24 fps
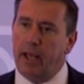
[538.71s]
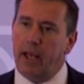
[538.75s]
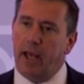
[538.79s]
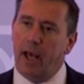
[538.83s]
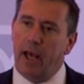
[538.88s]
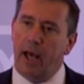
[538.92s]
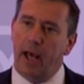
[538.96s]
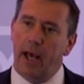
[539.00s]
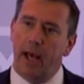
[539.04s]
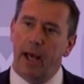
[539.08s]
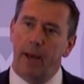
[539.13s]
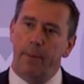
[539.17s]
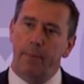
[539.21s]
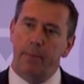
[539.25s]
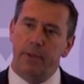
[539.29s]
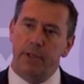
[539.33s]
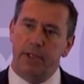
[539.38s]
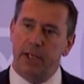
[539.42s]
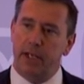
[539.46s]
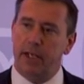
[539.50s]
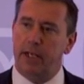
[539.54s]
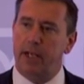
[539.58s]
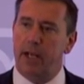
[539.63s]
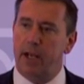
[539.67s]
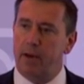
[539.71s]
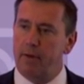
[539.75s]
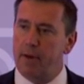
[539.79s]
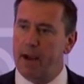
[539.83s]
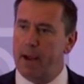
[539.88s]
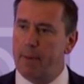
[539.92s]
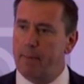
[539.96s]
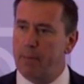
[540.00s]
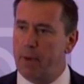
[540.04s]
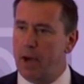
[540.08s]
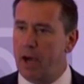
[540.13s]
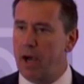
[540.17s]
particularly
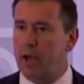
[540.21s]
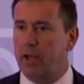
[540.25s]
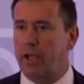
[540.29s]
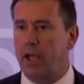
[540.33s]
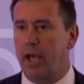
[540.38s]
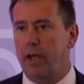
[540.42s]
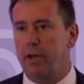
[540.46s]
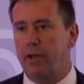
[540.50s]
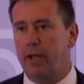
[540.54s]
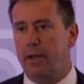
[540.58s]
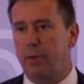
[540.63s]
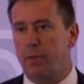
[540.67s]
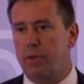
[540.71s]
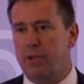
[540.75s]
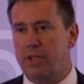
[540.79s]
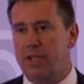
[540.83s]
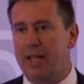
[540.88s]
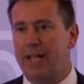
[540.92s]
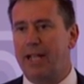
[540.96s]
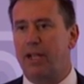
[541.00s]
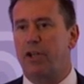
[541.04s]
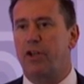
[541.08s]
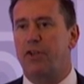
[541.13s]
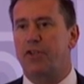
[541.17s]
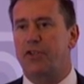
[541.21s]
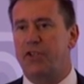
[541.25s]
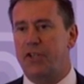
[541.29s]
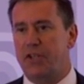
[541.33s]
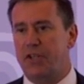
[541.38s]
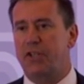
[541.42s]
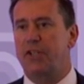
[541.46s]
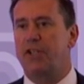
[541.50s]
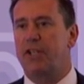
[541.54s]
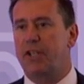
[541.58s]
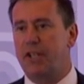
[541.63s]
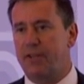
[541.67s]
around barcoding, was the
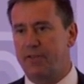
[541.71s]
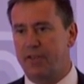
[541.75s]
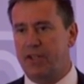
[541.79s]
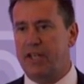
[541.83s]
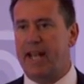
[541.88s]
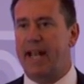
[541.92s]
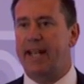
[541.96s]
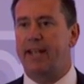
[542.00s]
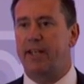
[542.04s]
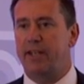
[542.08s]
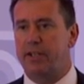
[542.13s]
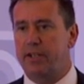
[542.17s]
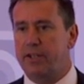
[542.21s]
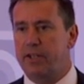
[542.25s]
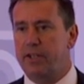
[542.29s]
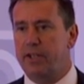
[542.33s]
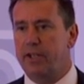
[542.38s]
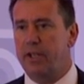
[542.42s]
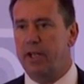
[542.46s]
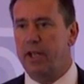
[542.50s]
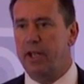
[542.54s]
inconsistency of standards.